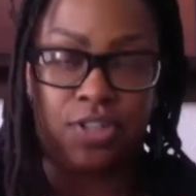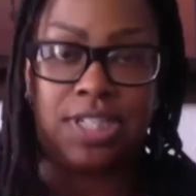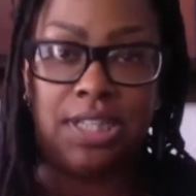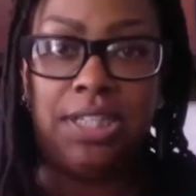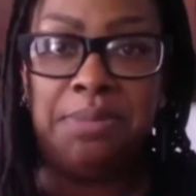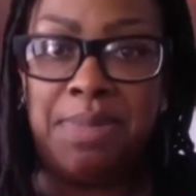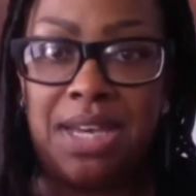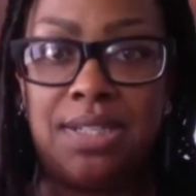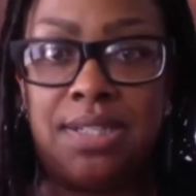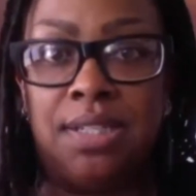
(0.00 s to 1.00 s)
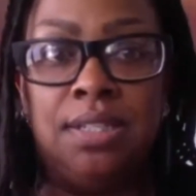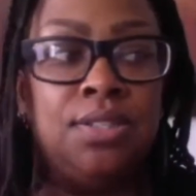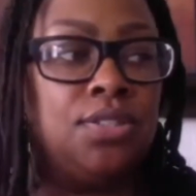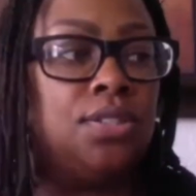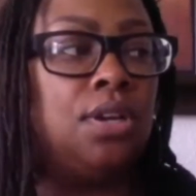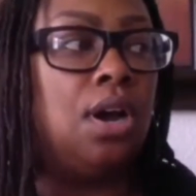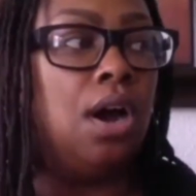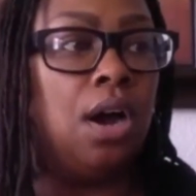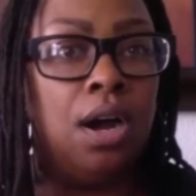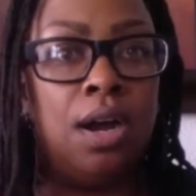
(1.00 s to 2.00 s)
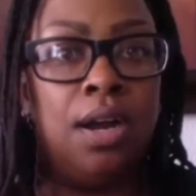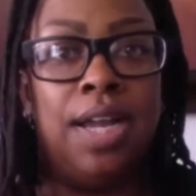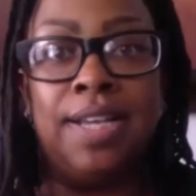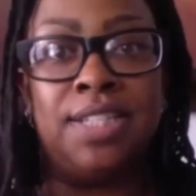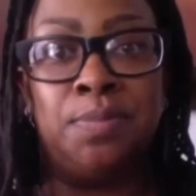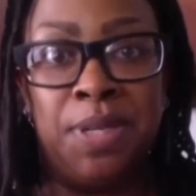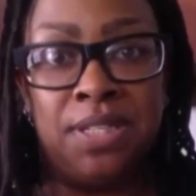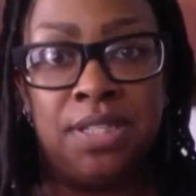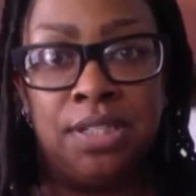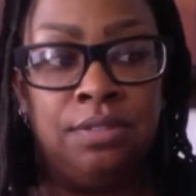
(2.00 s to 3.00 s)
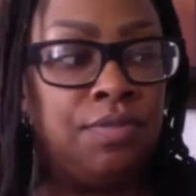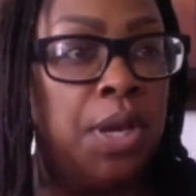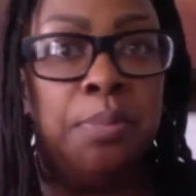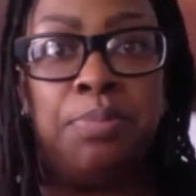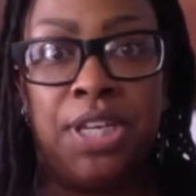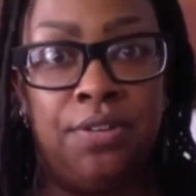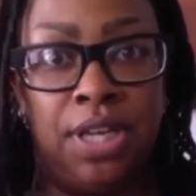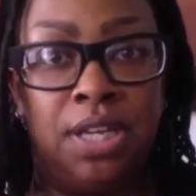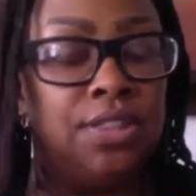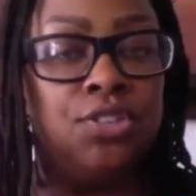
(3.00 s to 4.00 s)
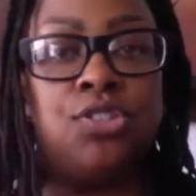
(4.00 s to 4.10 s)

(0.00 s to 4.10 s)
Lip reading: Fertility medicines are expensive, period.